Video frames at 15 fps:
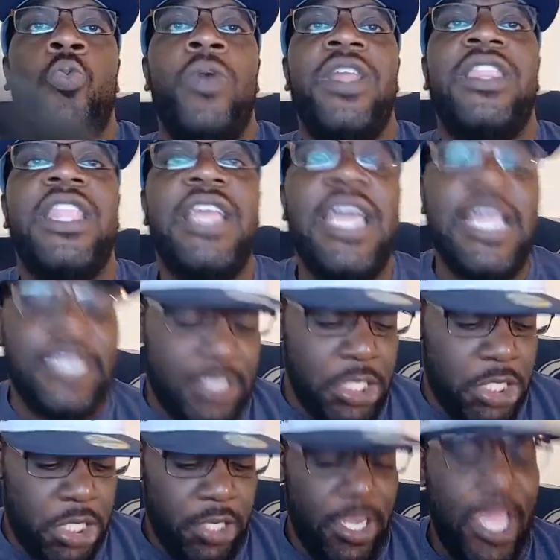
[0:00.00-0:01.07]
with
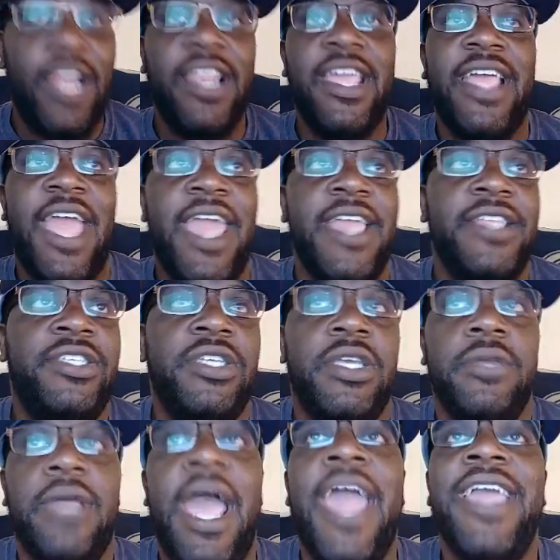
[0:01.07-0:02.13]
Ezekiel Elliott agent.